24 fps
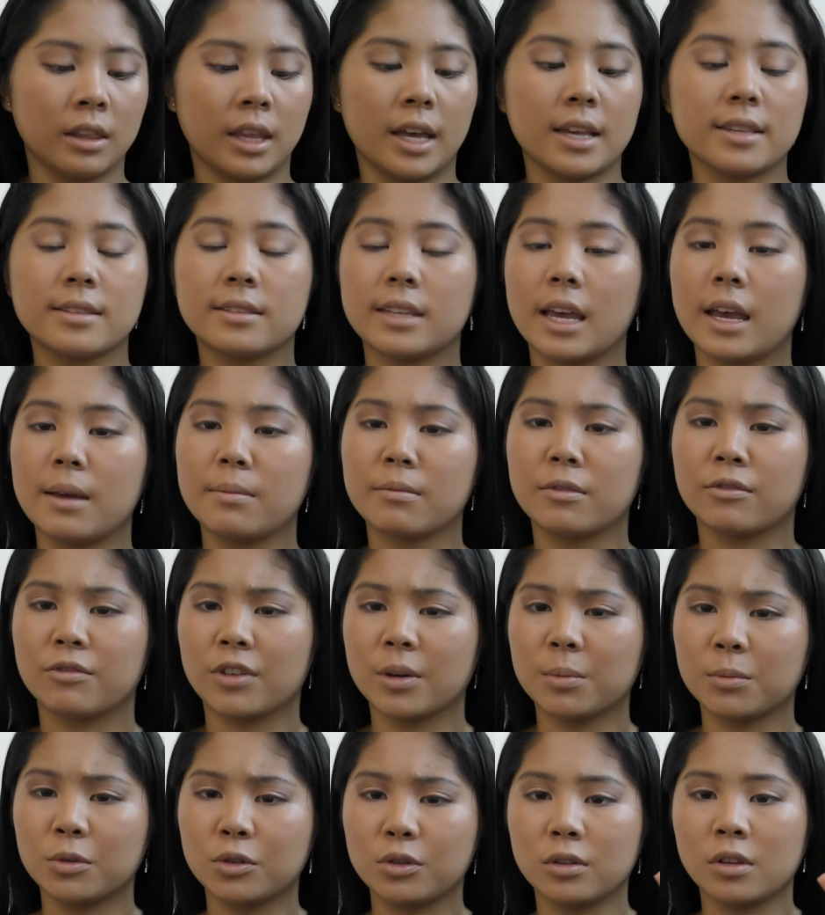That same
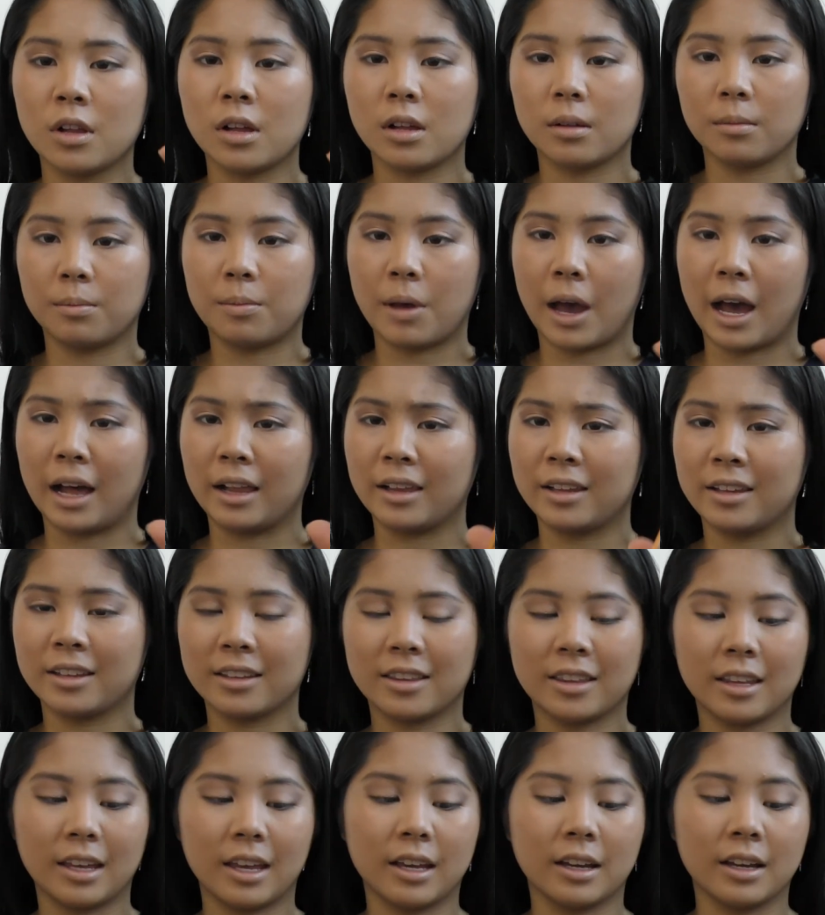Rimmel palette
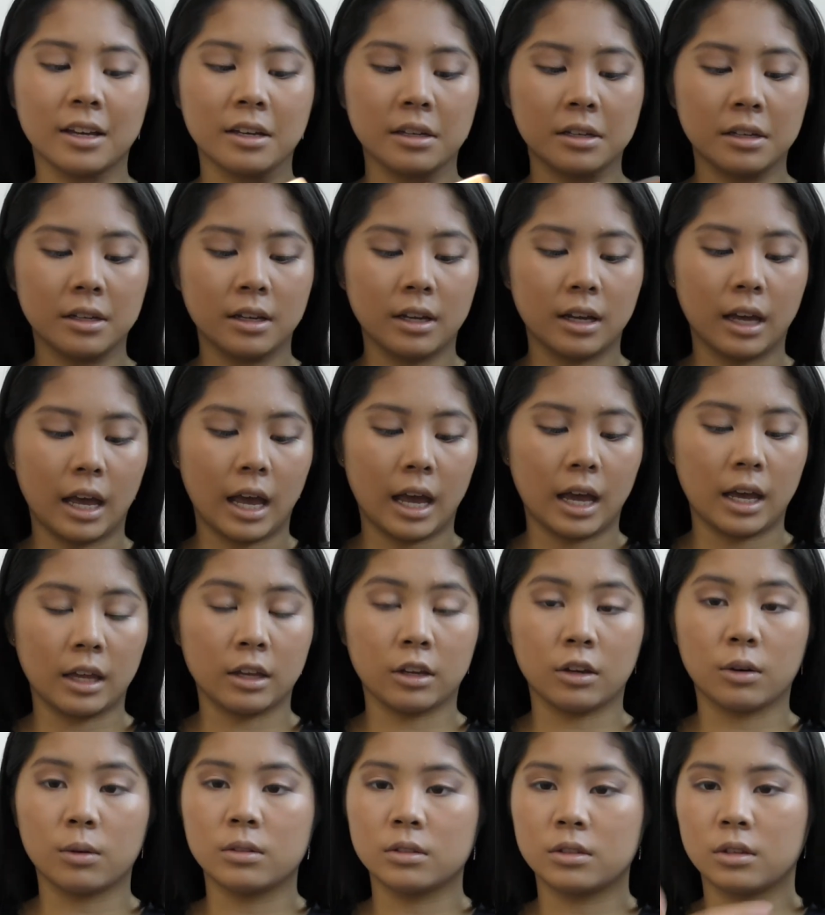thing and
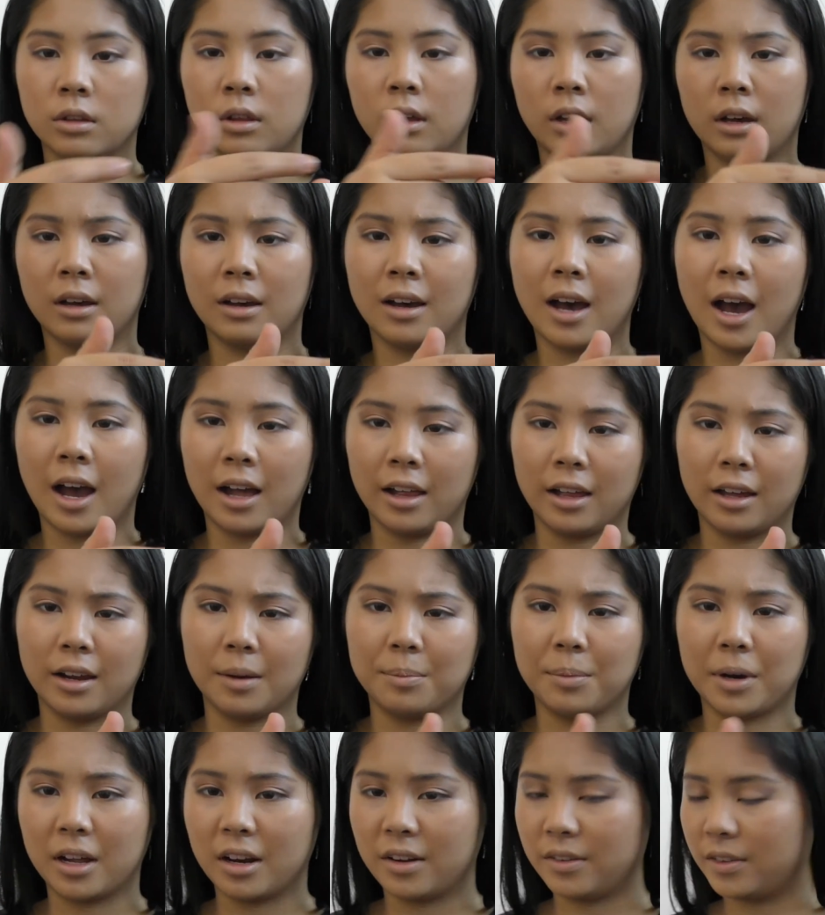go into the
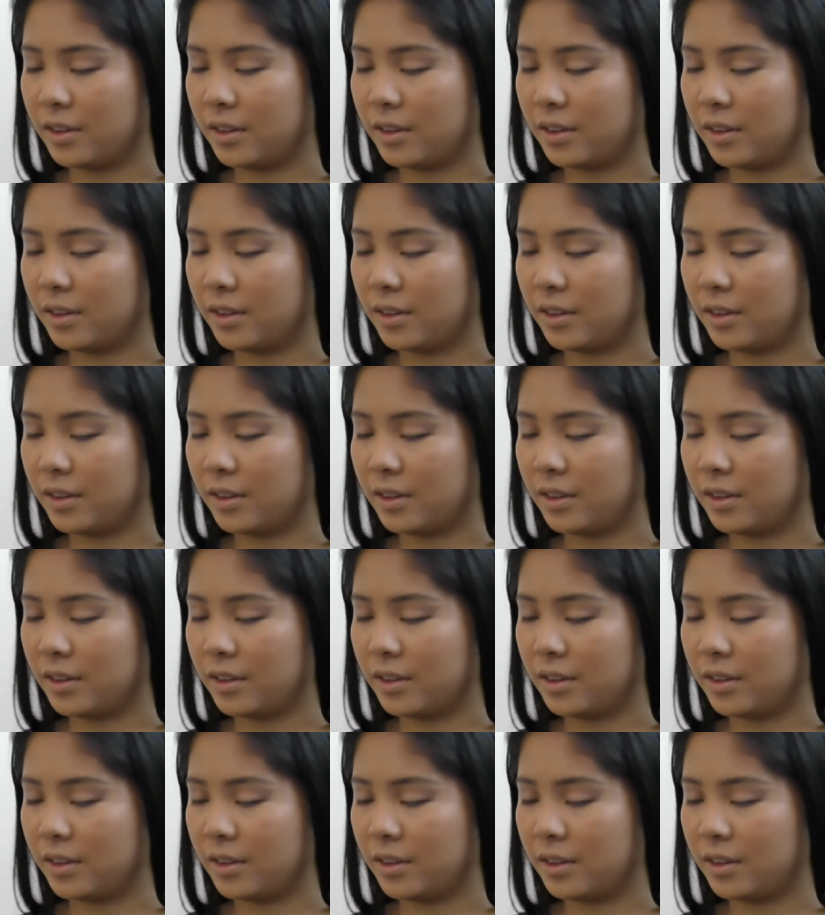highlighter part of